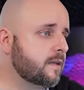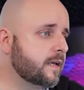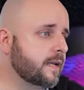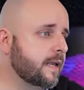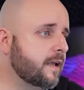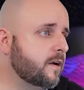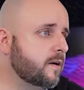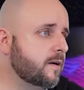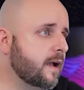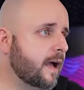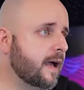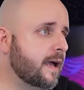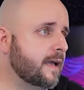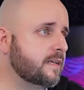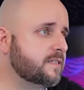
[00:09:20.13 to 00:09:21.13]
looking here,
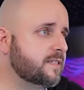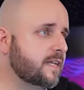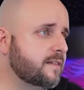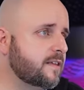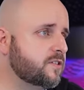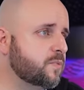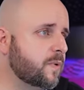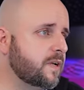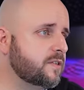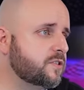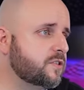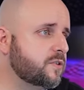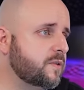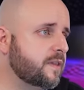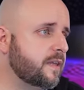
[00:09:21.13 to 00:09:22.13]
I set this one
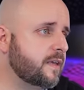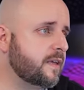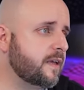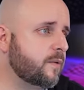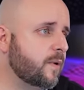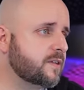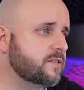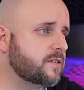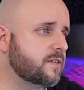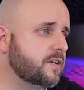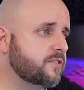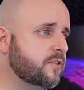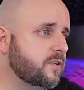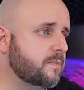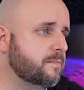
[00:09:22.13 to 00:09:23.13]
to the Western
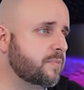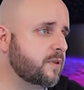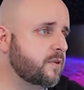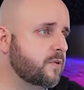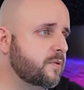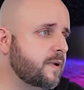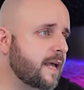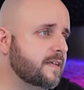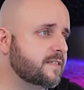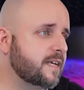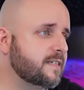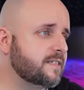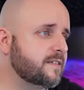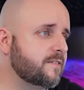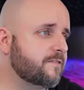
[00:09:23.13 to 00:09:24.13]
Digital Blue
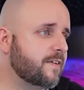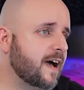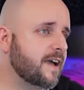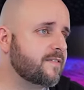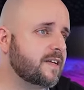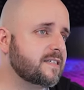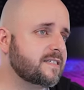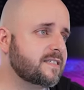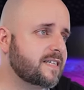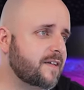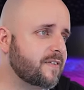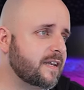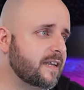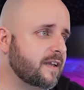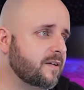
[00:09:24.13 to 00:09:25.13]

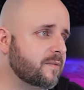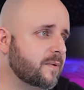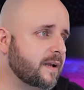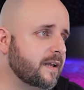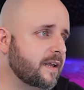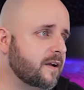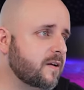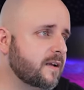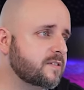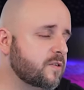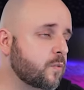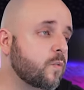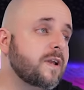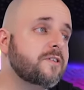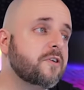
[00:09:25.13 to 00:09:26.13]
SN570 right here. It's a
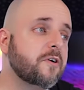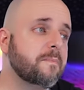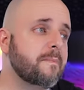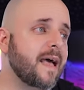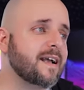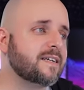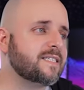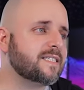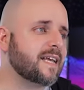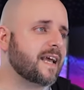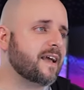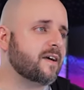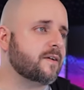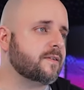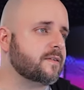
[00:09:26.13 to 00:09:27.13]
winter mega
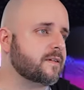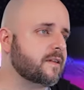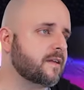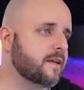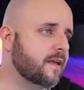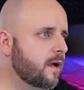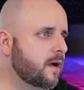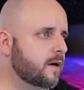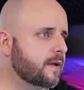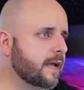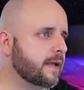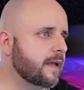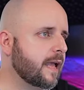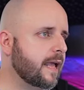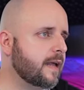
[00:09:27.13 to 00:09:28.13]
sale.
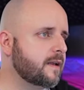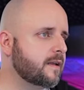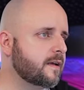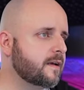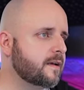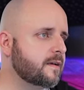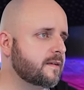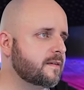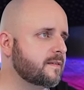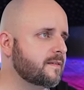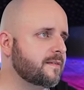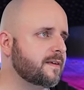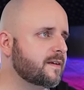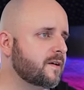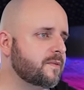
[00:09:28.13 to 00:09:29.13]
Okay, and uh,
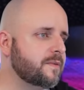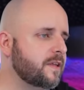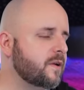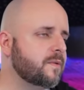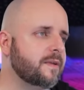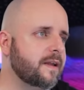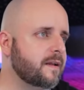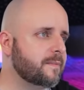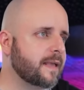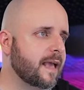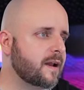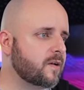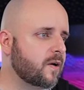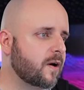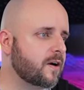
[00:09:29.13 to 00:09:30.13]
you know, you don't need a
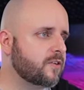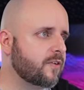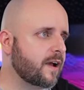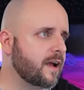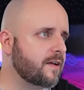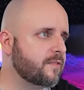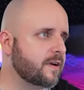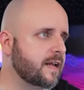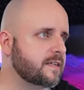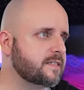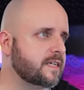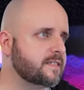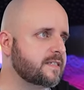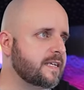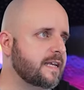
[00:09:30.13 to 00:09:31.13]
mechanical hard drive or an
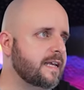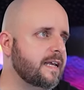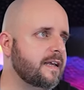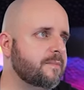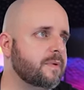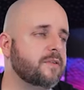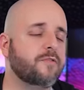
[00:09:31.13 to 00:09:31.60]
SSD, but